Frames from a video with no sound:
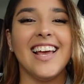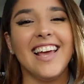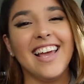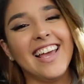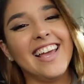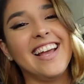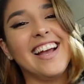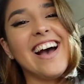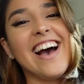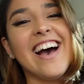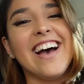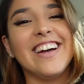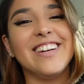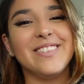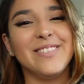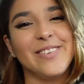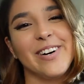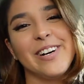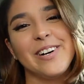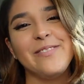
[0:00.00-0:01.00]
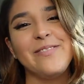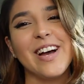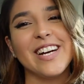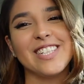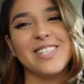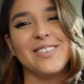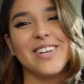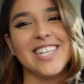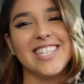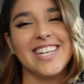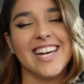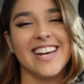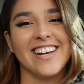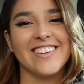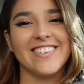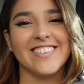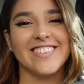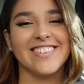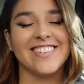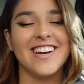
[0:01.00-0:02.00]
Hey guys, welcome back to my
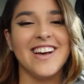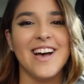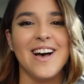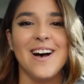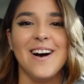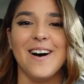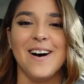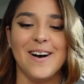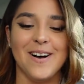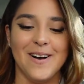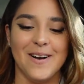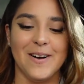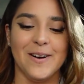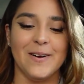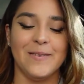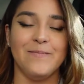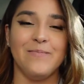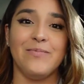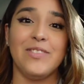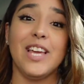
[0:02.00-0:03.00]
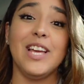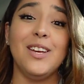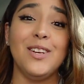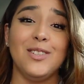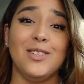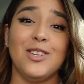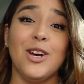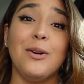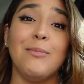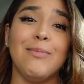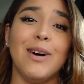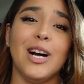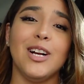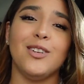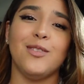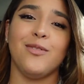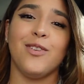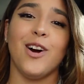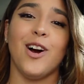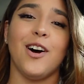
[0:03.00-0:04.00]
channel. Thank you so
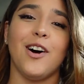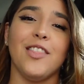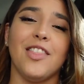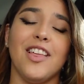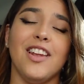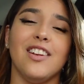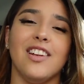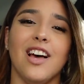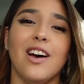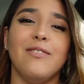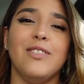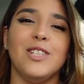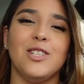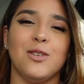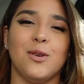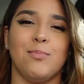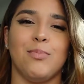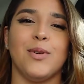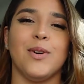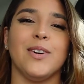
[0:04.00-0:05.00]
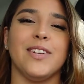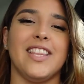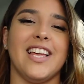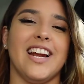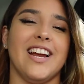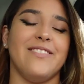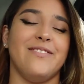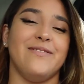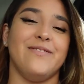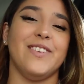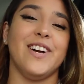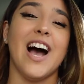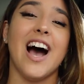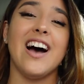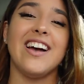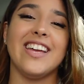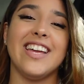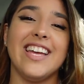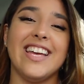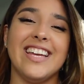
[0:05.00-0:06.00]
much for all the love and support that I've
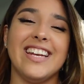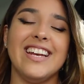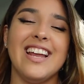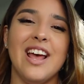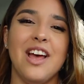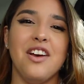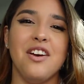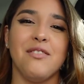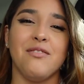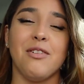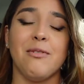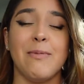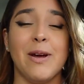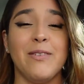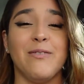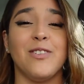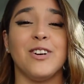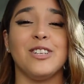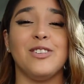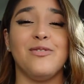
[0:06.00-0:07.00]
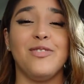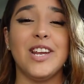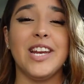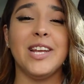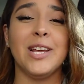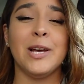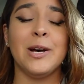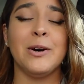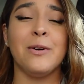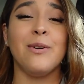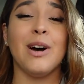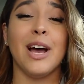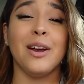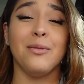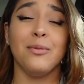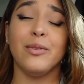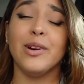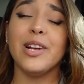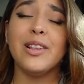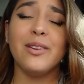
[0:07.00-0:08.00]
gotten for my first video. I
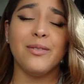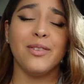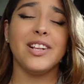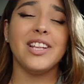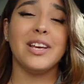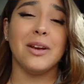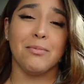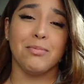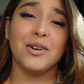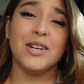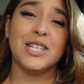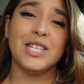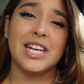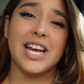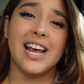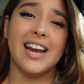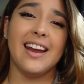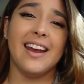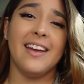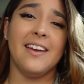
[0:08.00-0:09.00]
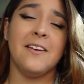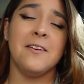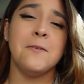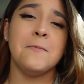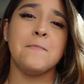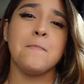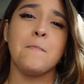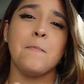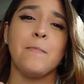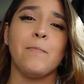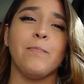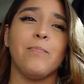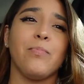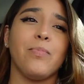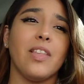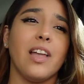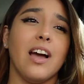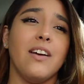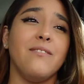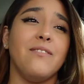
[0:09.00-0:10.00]
really, really appreciate it.
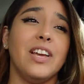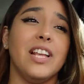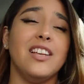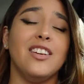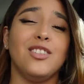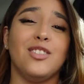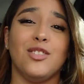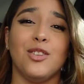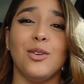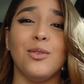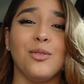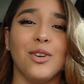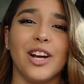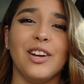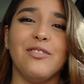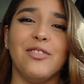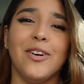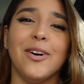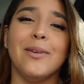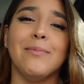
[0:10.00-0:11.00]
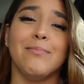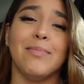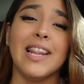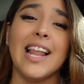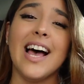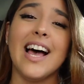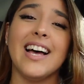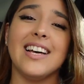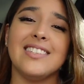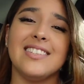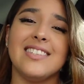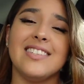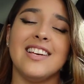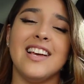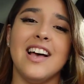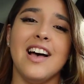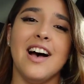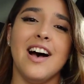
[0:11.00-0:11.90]
I'm feeling so grateful and blessed.